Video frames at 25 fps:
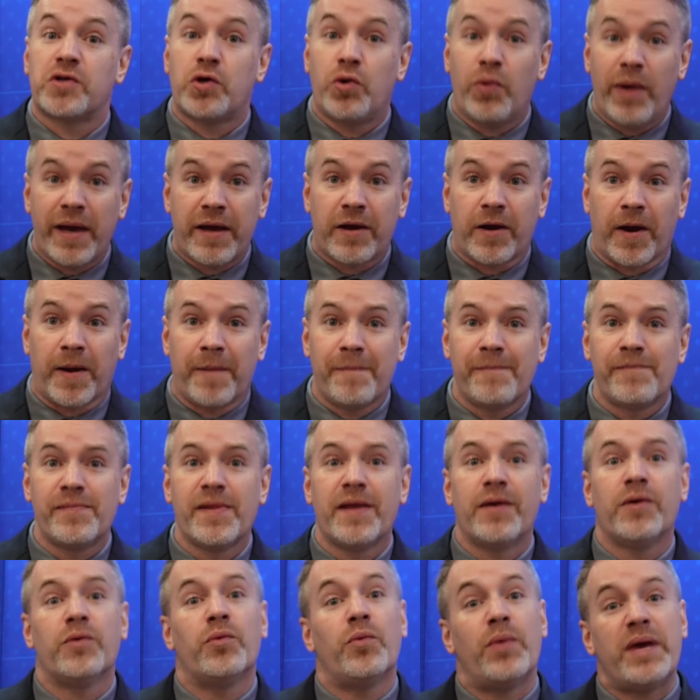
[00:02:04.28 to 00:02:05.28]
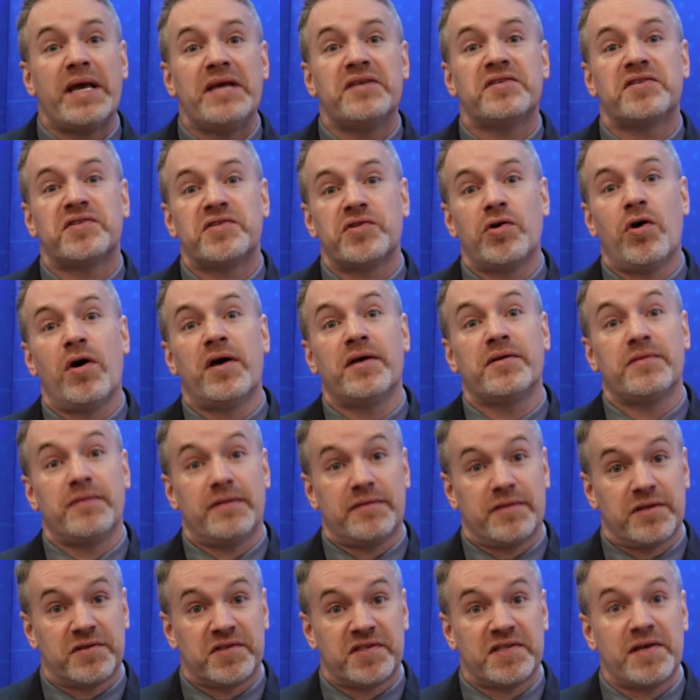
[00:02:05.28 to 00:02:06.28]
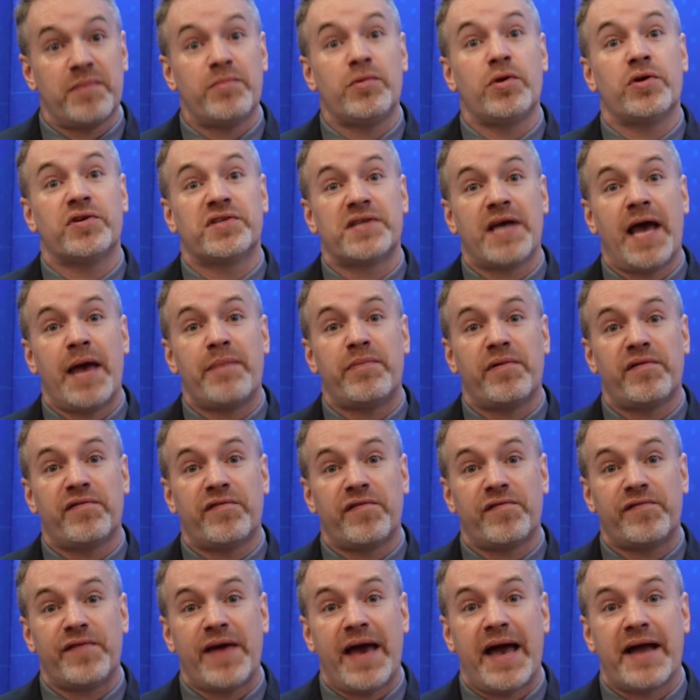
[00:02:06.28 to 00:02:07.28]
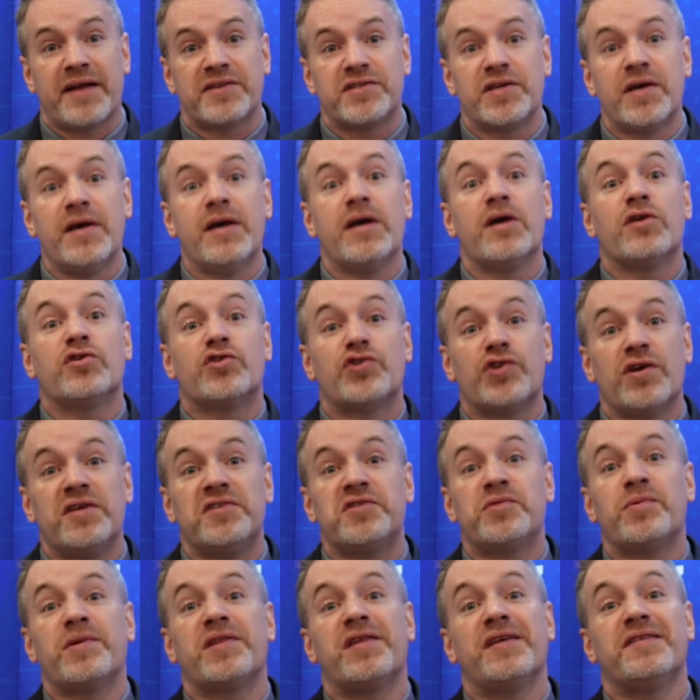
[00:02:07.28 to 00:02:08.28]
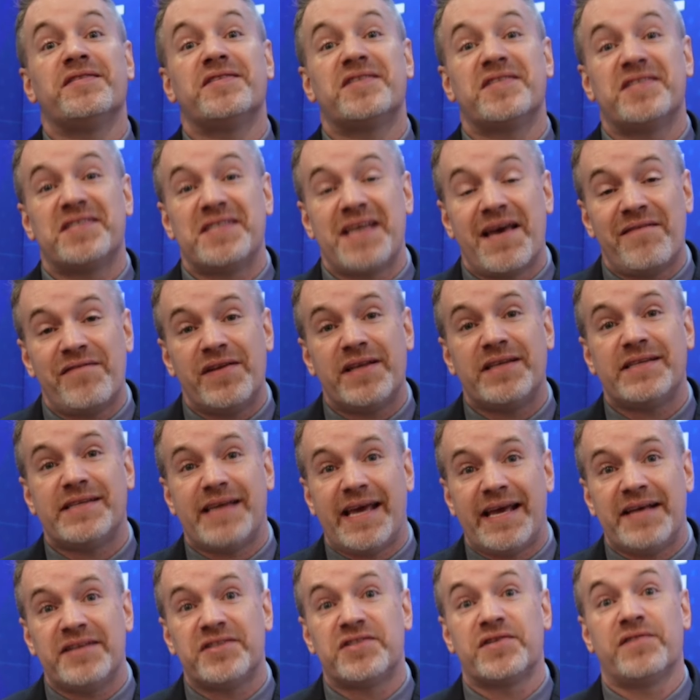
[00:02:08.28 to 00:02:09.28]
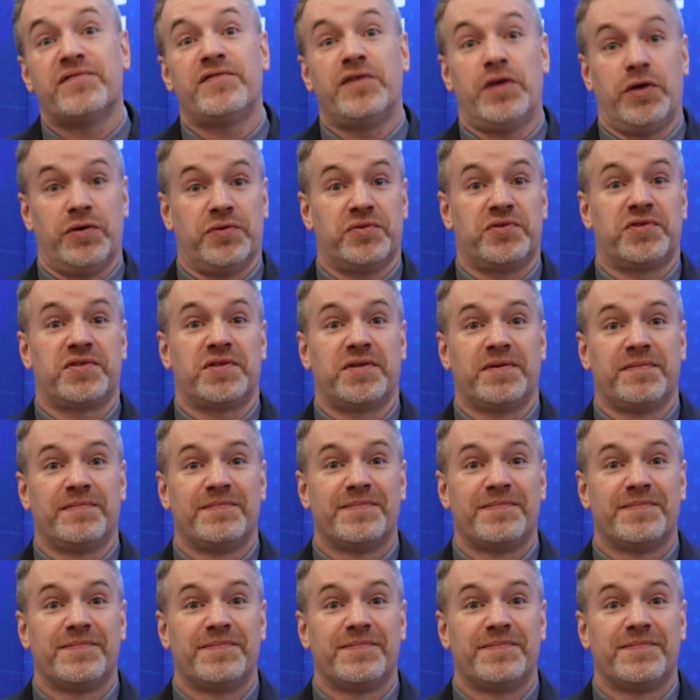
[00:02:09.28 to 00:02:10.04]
quicker. We saw the similar type of effect just within 7 days of use.